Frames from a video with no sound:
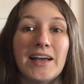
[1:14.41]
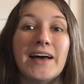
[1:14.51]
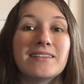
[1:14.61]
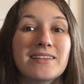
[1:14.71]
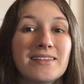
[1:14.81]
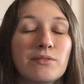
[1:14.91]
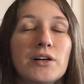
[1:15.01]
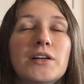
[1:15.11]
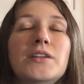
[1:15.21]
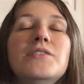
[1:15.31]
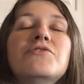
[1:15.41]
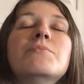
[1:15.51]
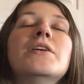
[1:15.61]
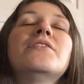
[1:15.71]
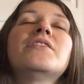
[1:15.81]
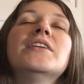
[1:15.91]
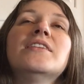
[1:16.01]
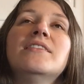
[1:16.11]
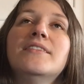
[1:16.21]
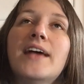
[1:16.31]
And this one smells
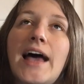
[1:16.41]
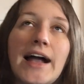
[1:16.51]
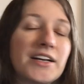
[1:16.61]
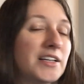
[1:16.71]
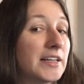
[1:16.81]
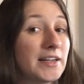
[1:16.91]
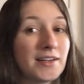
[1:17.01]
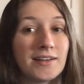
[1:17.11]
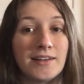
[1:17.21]
exactly,